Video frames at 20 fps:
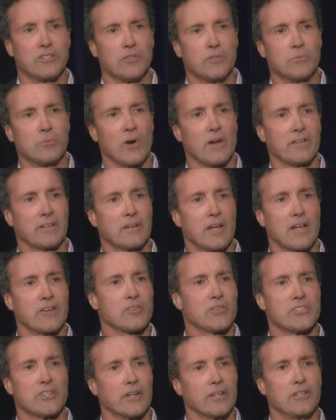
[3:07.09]
who run
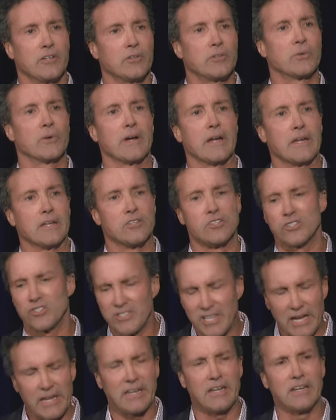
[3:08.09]
countries like Ukraine,
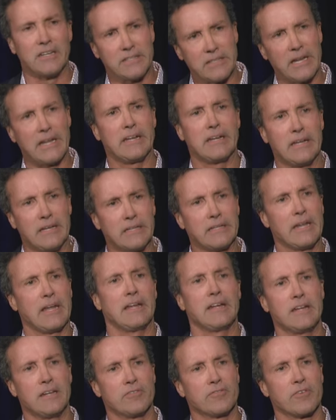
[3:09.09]
just taking, taking,
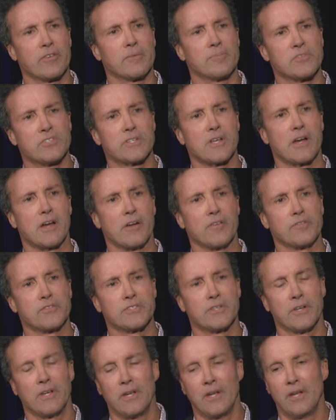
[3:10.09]
taking for
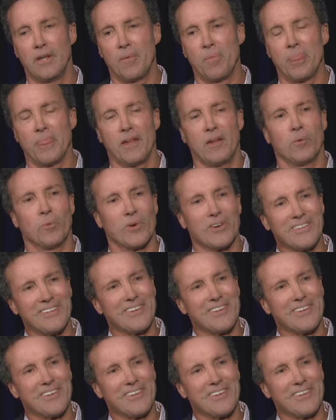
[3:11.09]
themselves. We're